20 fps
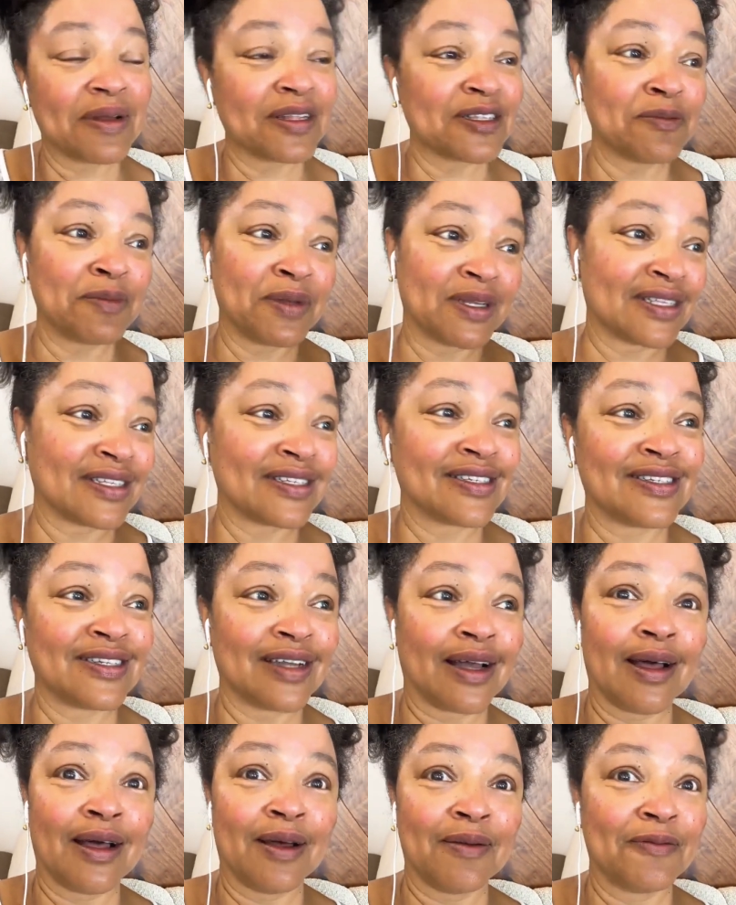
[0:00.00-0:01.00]
I'm about to be at
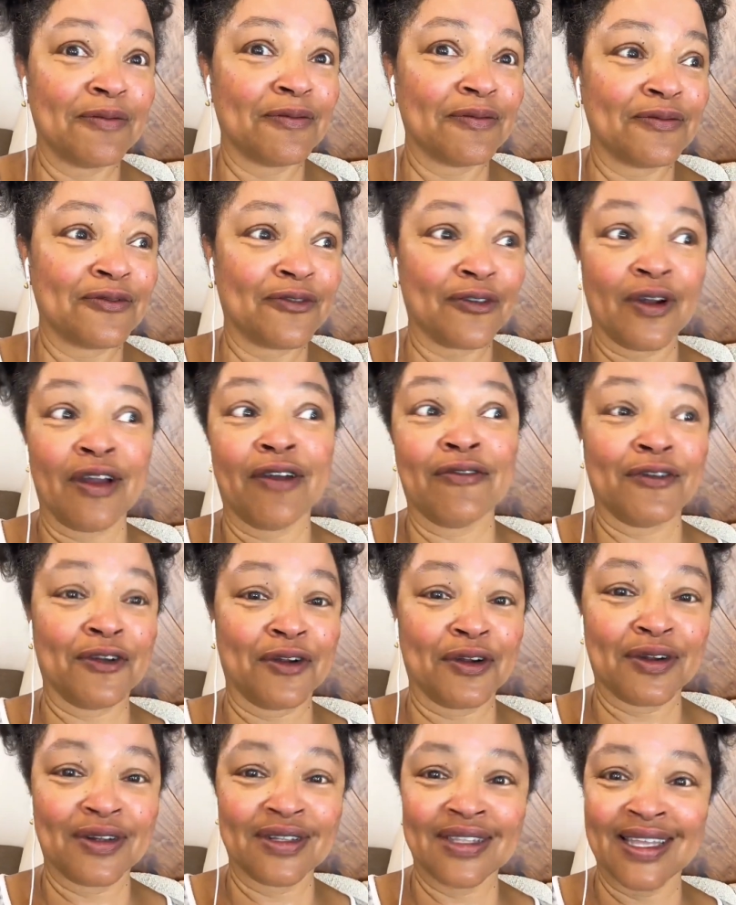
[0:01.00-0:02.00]
this job
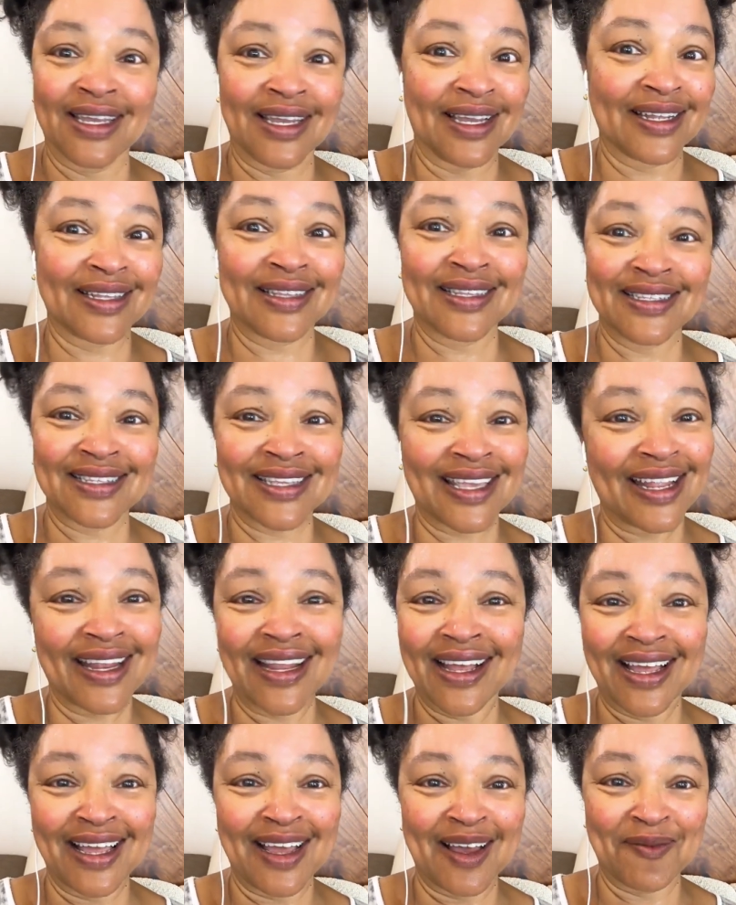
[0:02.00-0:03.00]
forever. Like,
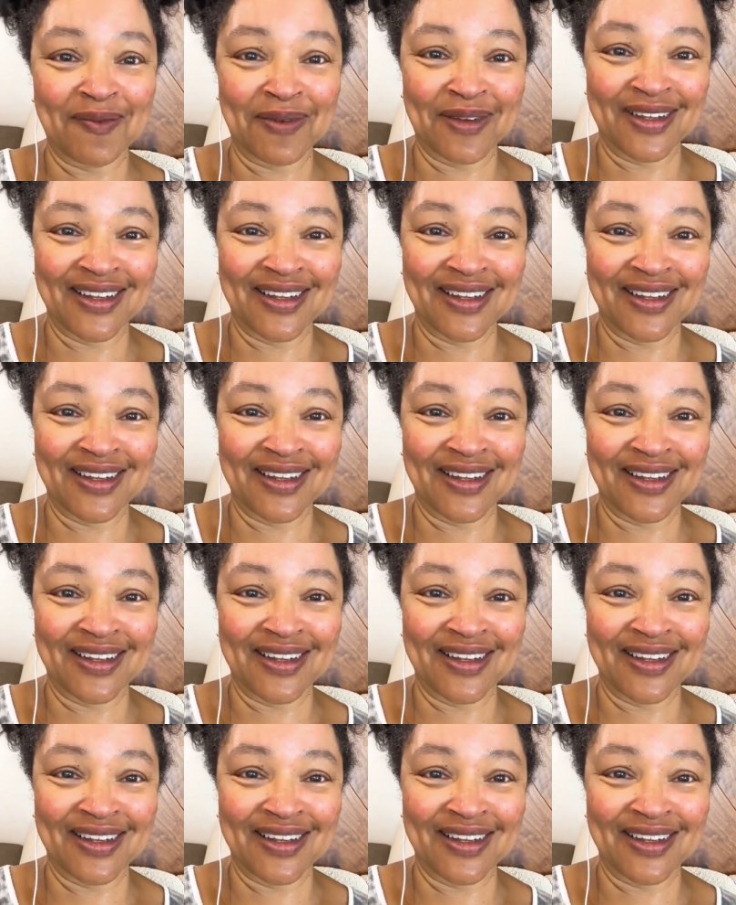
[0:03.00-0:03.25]
this cannot